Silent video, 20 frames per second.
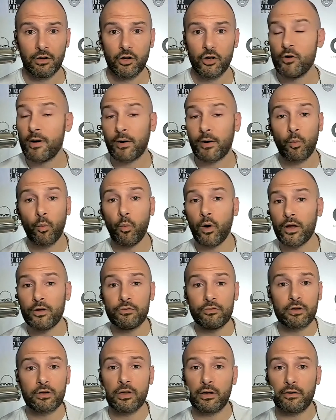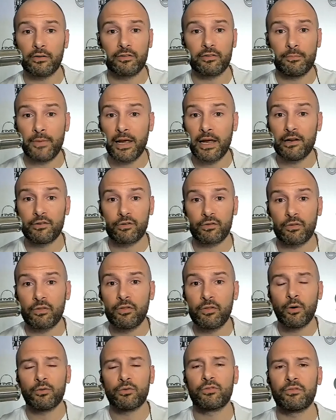No matter what you declare as a major,
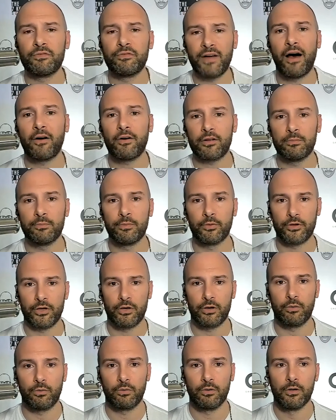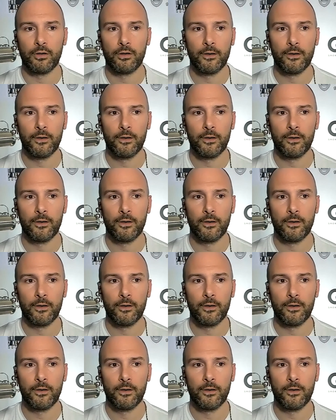those are valuable to you.